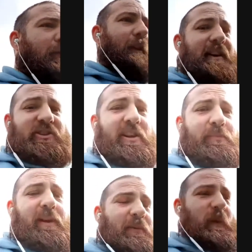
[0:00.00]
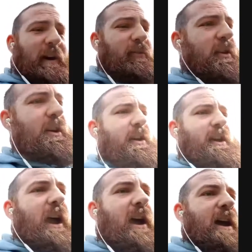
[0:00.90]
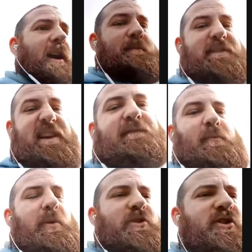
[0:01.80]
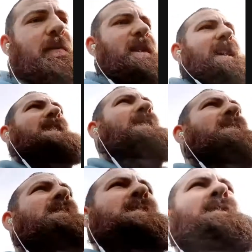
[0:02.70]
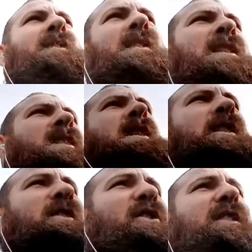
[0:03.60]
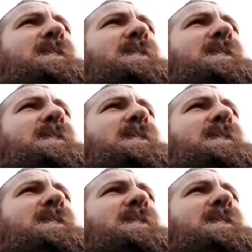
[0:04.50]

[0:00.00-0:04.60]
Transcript: reflection, he played well. Same for McTominay. Thought